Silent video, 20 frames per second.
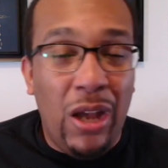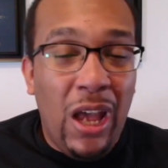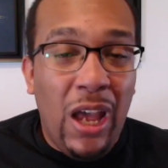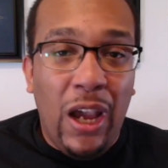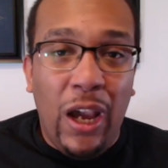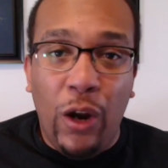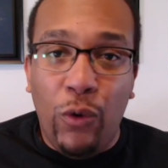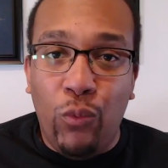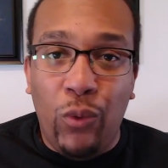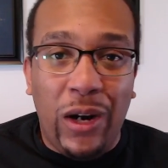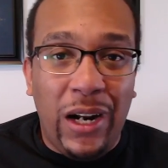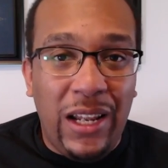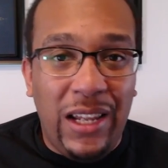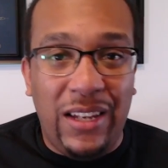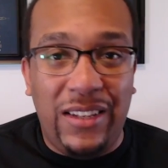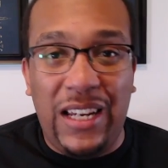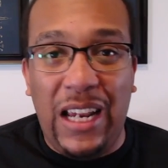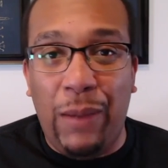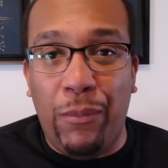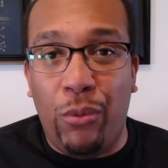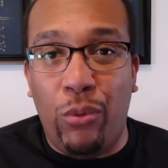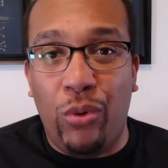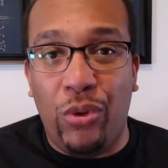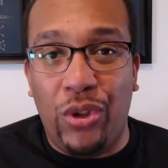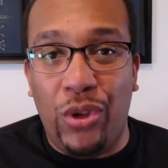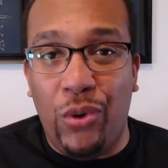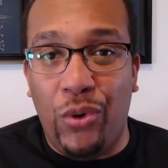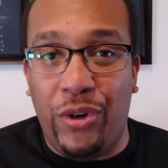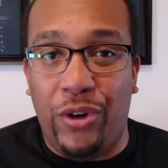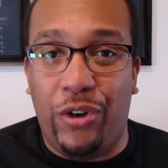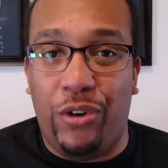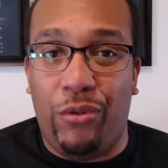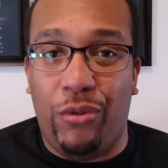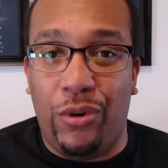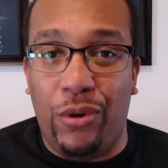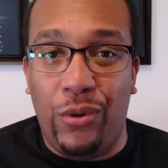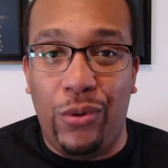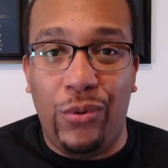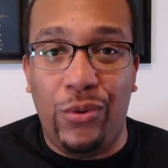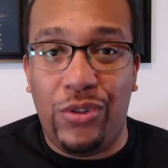and run at the table with you and your
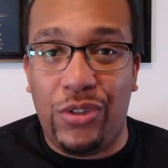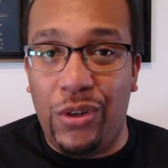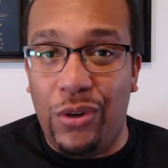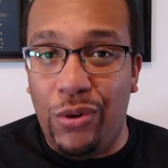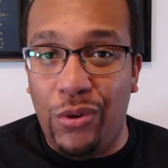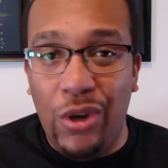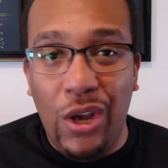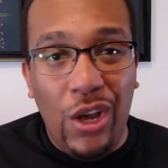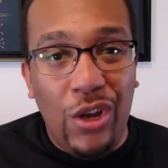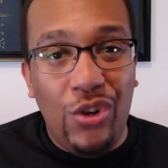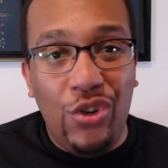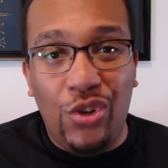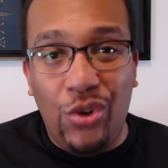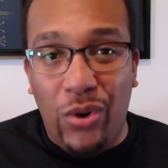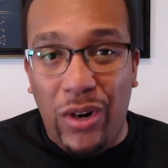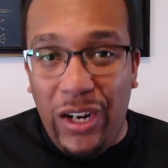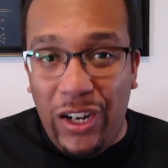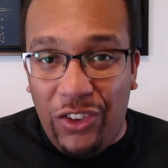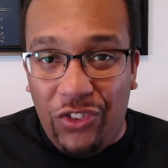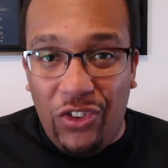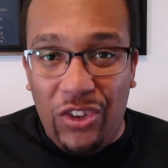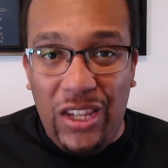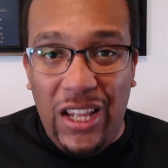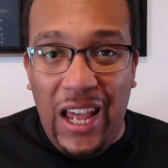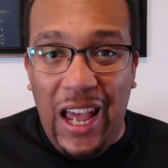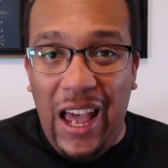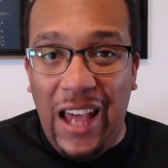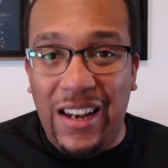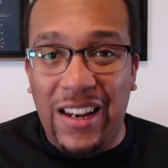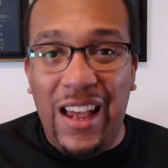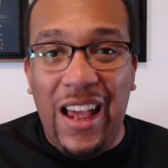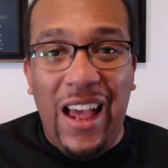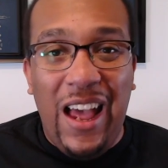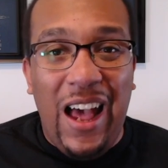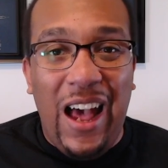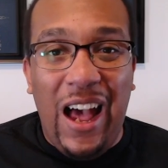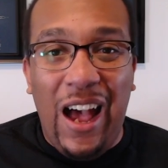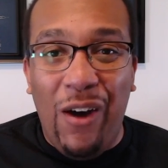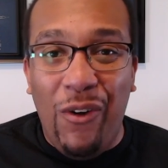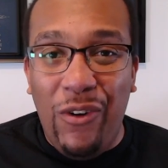crew. So join us for that.
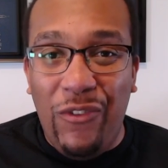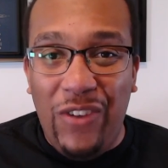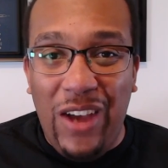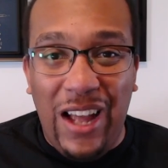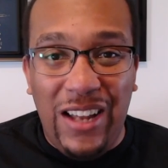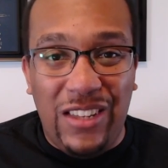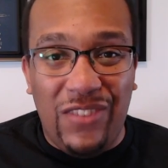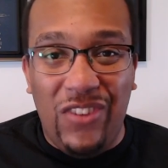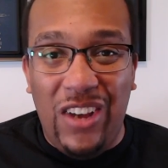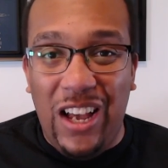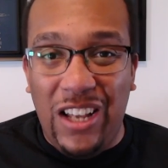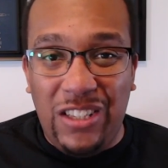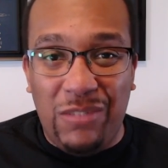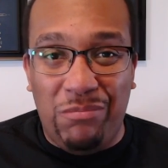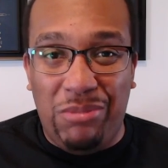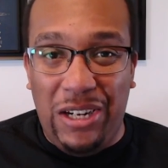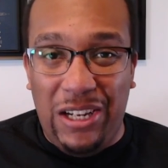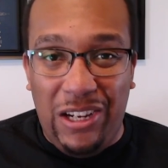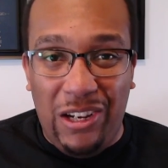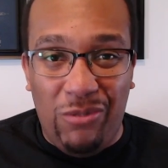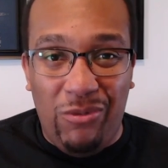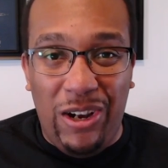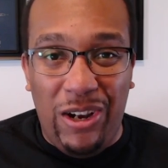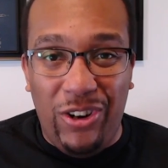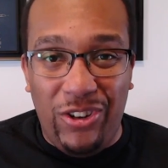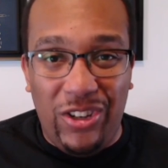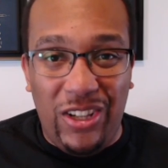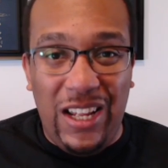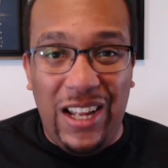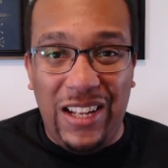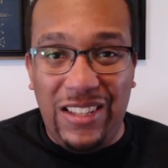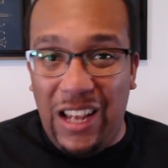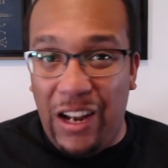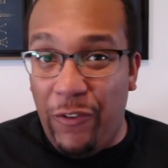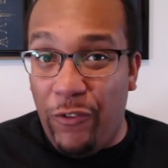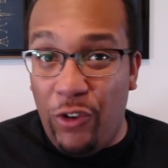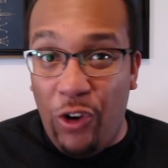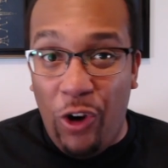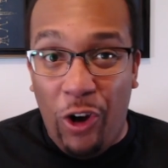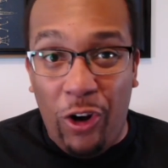We've got some pretty good winners on that side
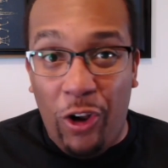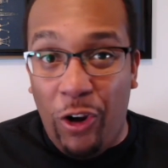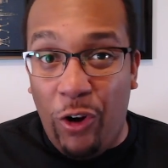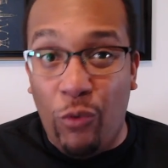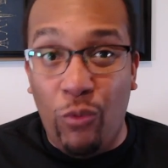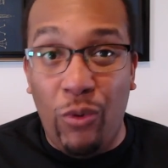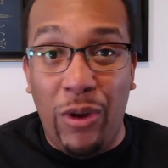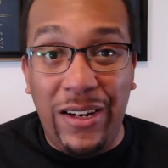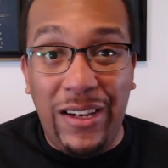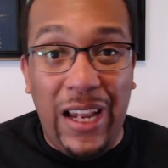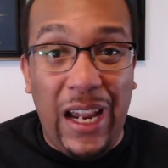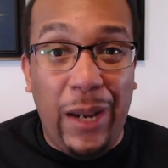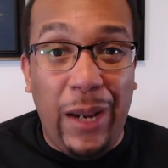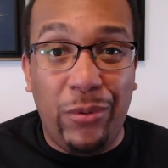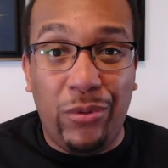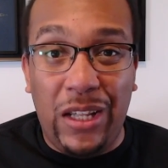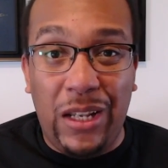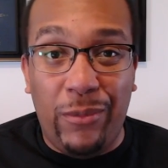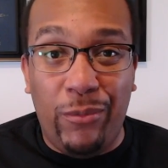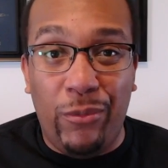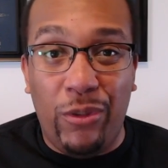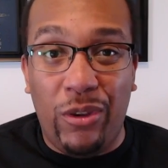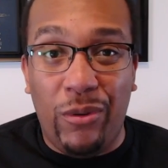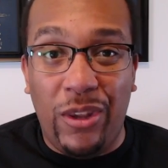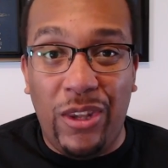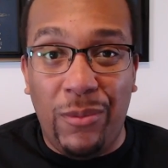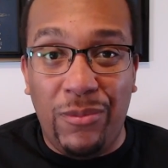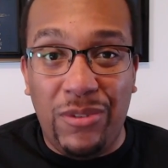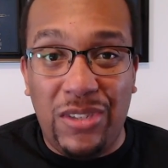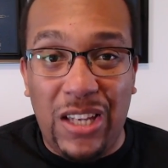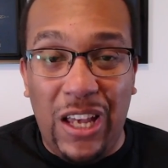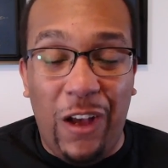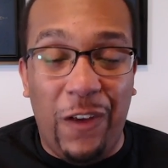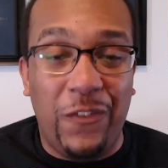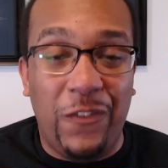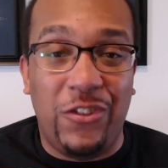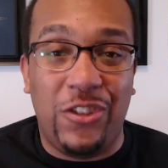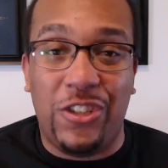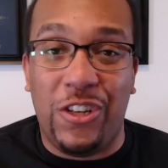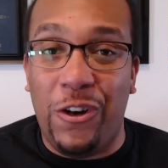who've gone on and run games with them
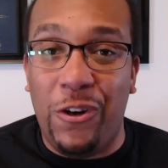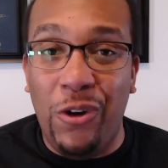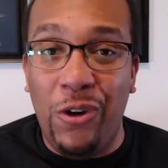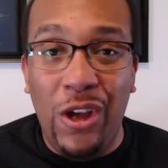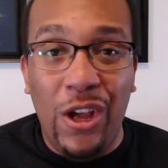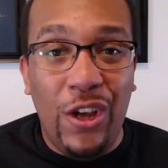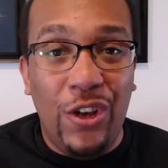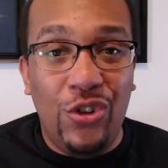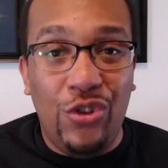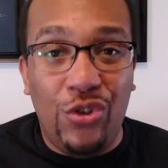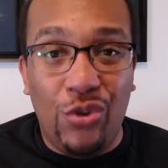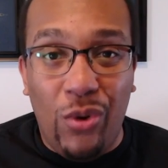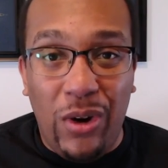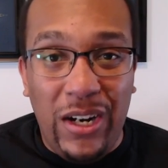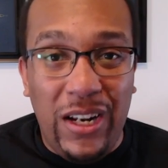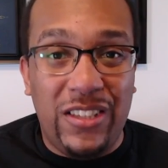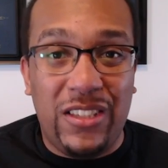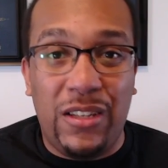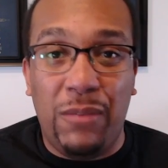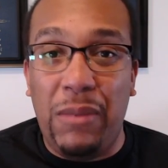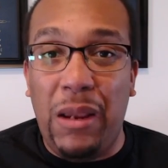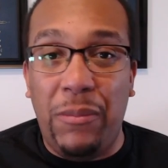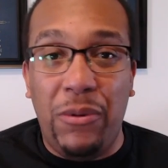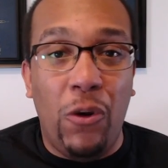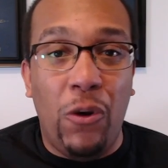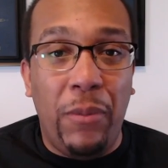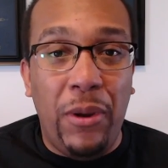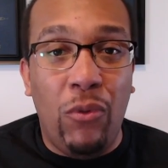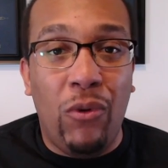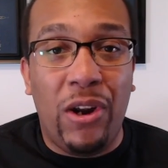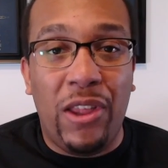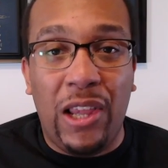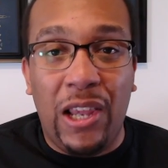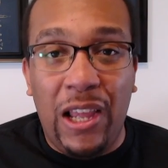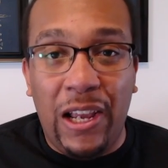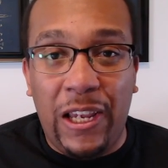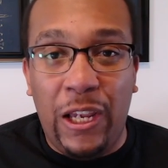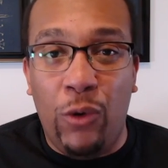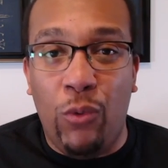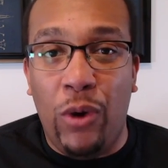themselves. So join us, and maybe you'll be one of the
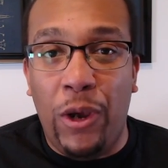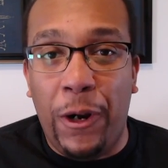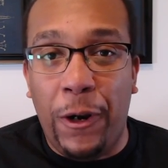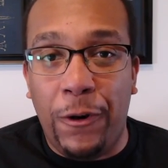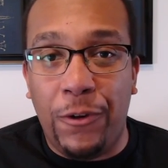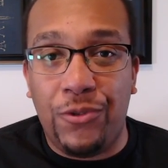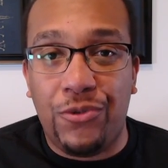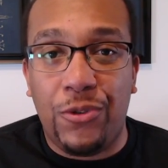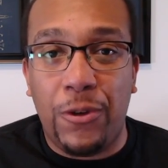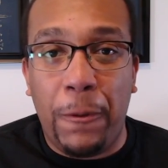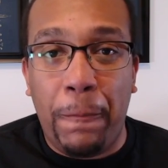lucky winners.